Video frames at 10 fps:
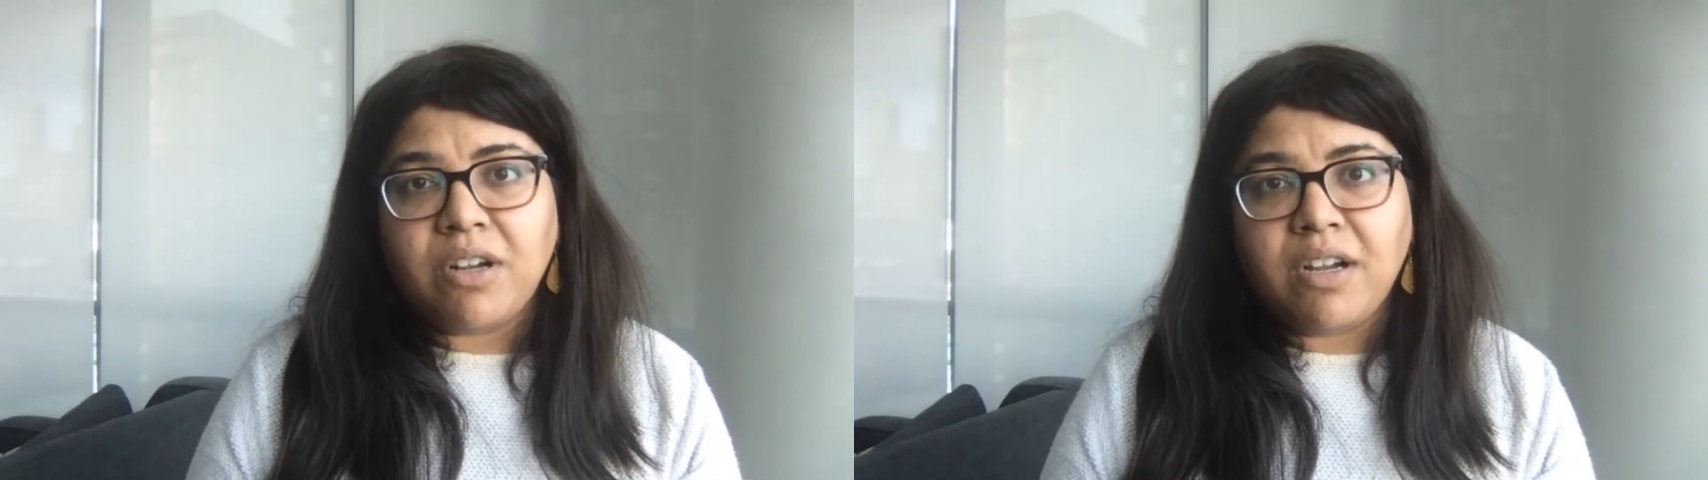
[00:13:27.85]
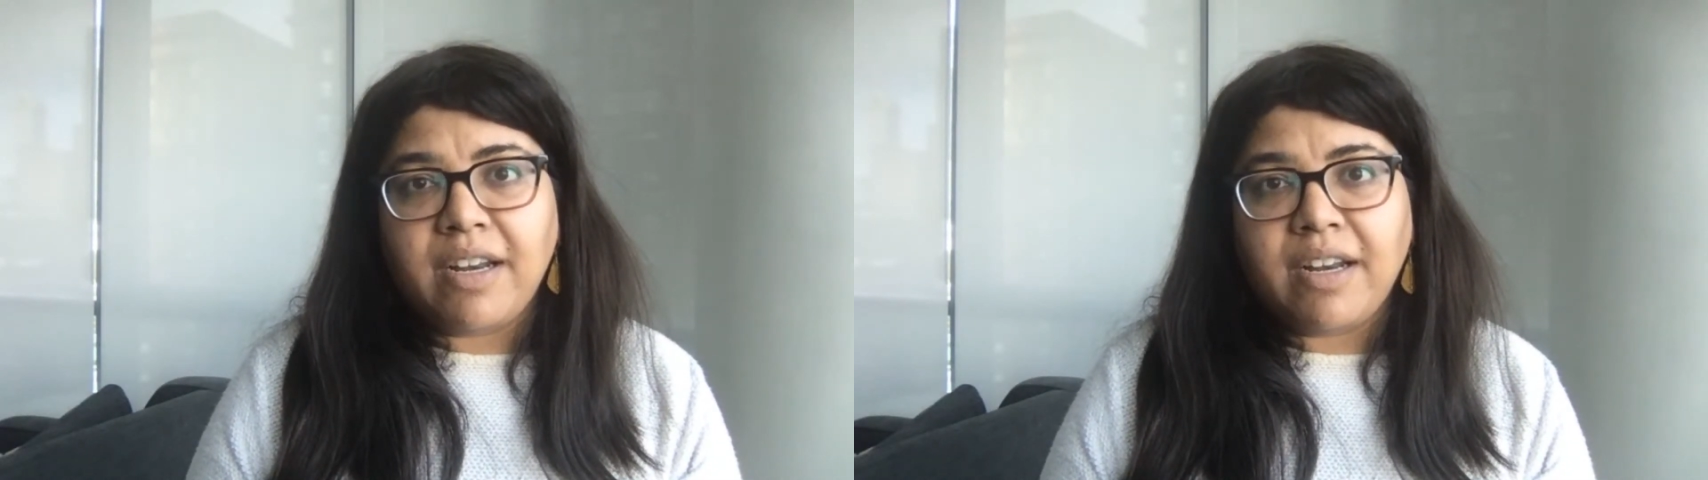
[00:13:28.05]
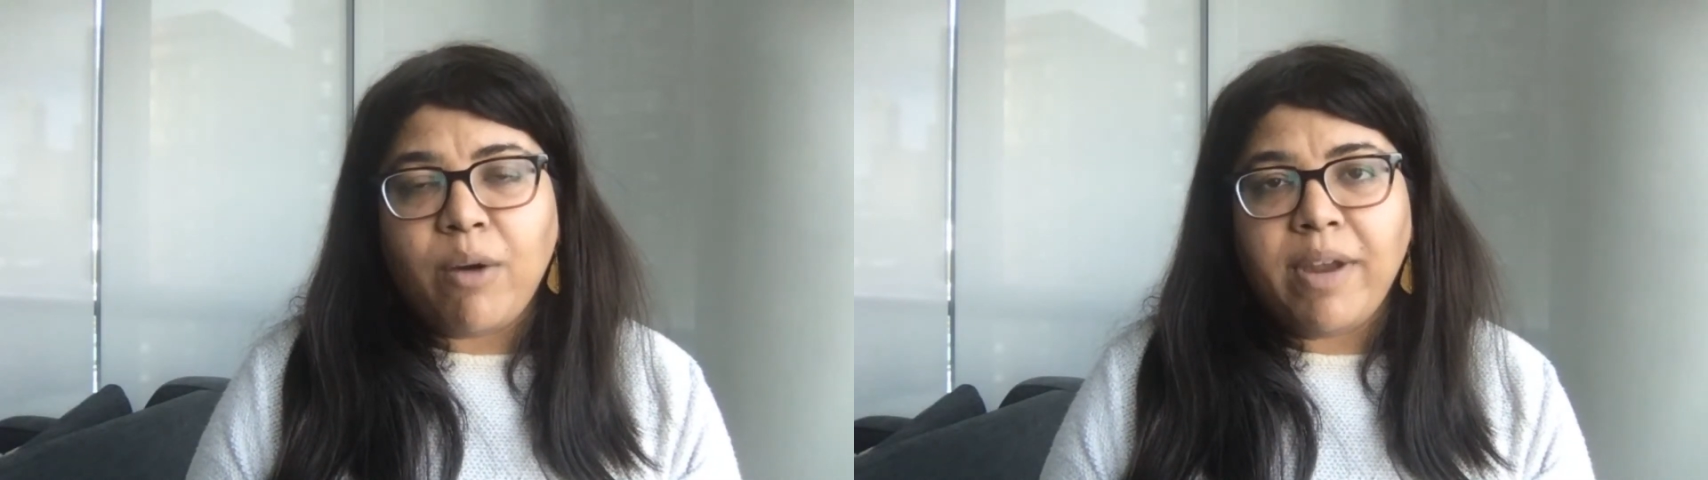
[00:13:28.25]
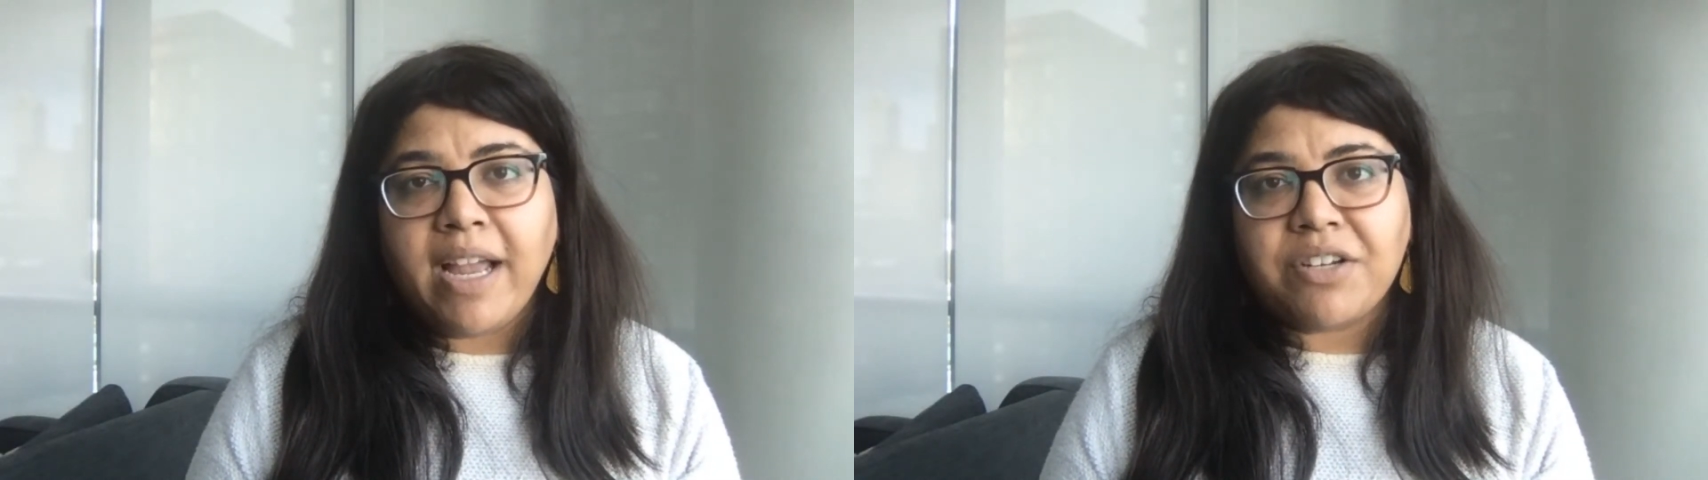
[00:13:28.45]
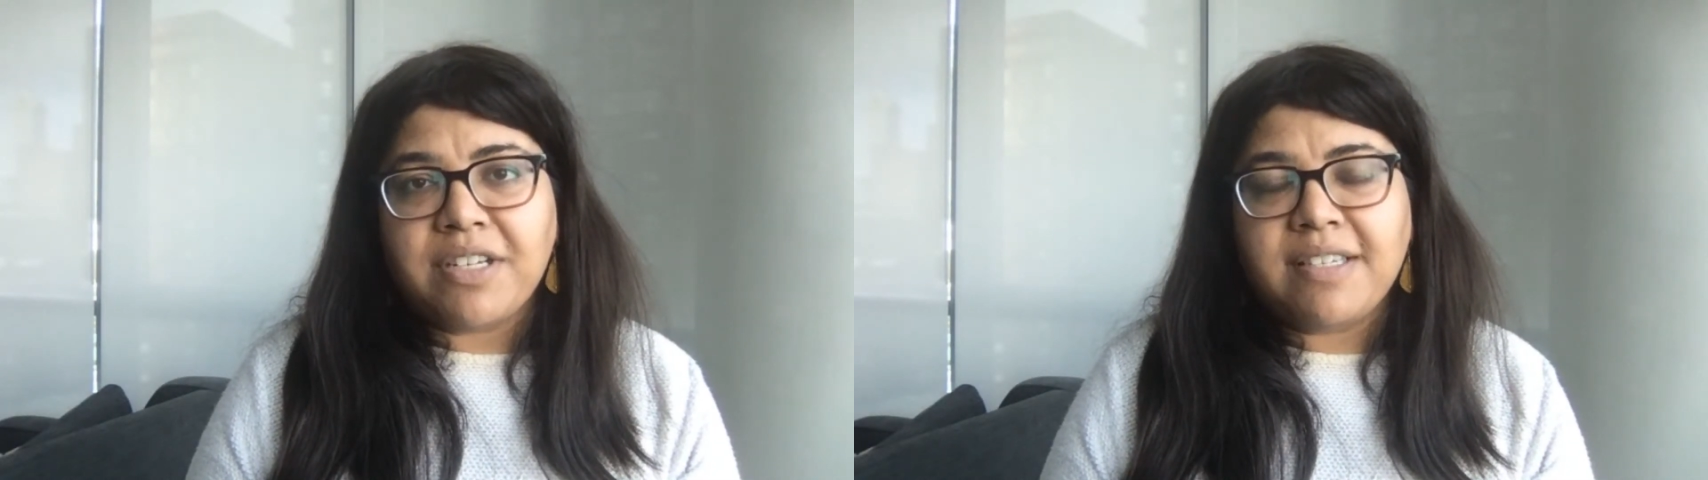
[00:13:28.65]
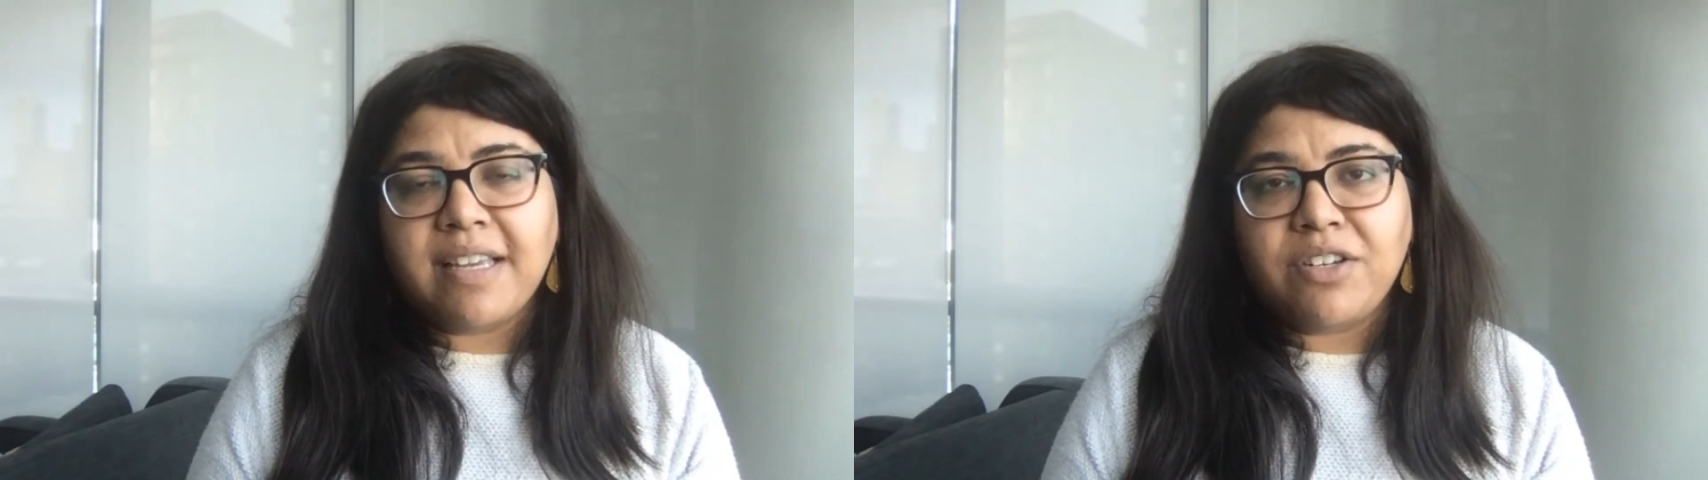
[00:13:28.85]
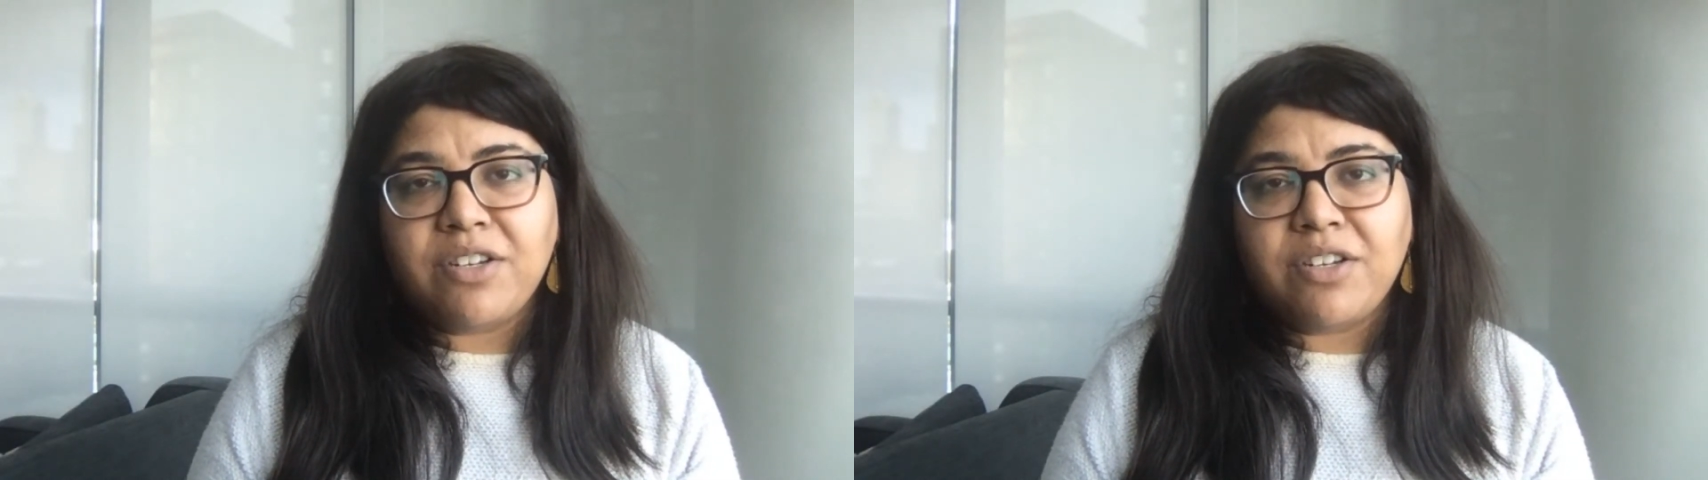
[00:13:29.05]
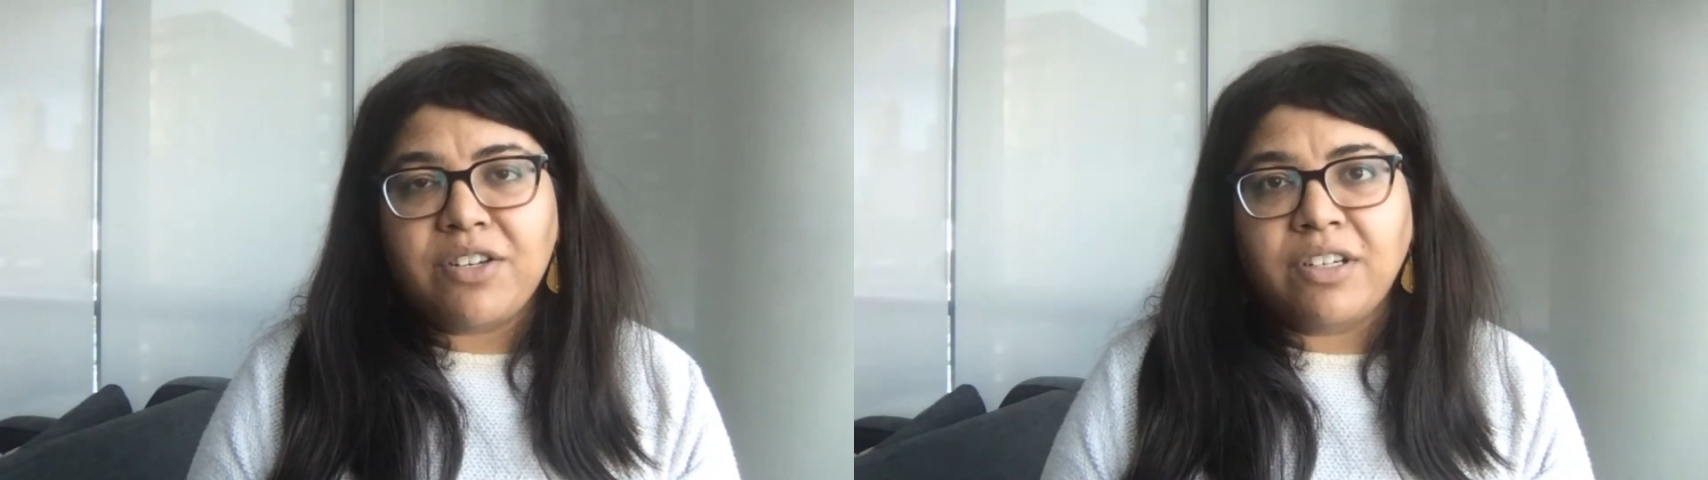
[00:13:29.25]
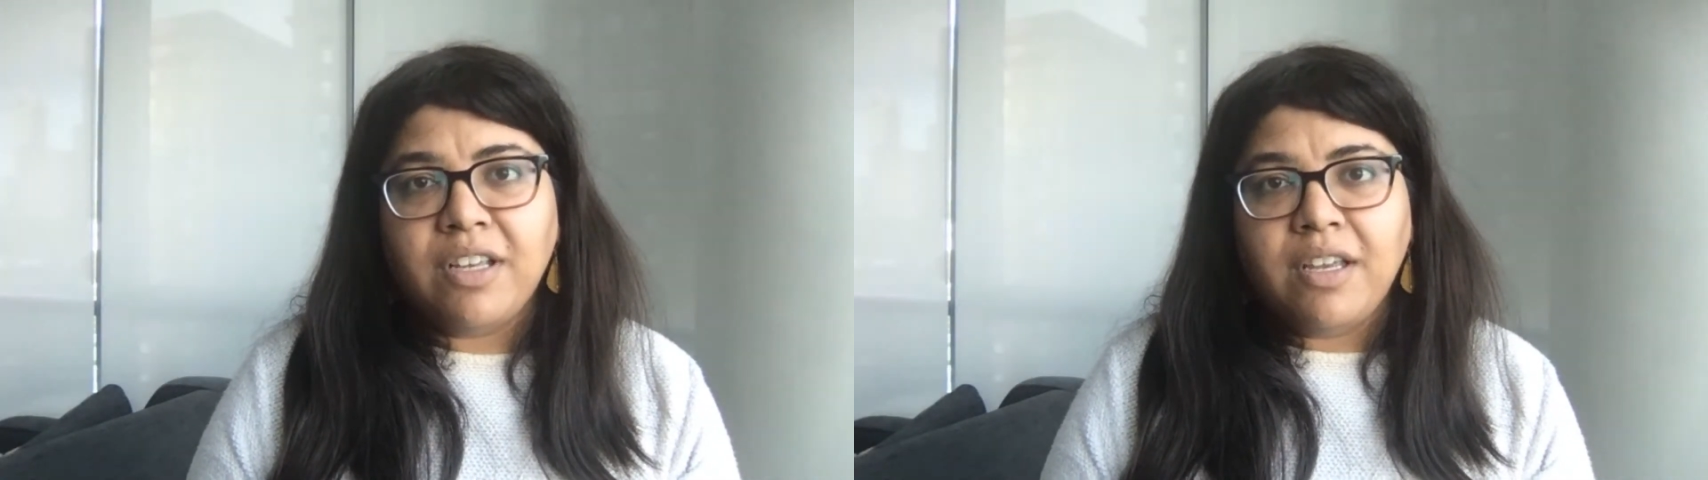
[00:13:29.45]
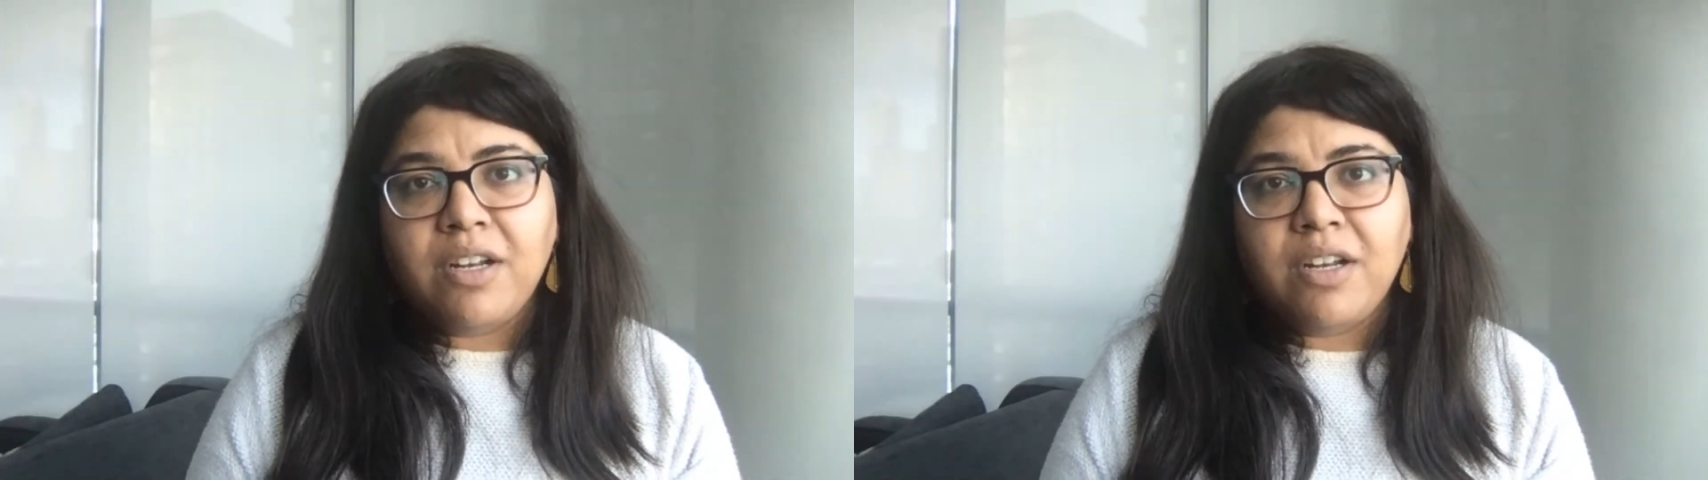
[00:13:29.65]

on how we actually center